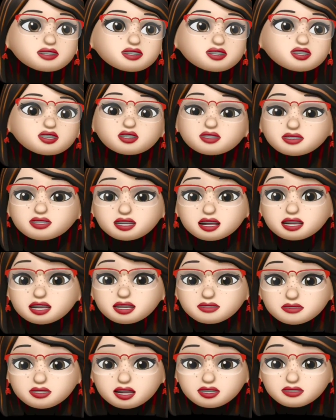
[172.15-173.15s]
too upsetting,
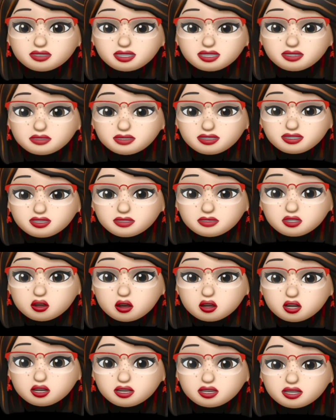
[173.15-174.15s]
and maybe some of them
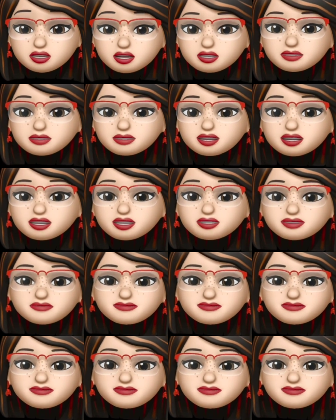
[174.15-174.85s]
are, but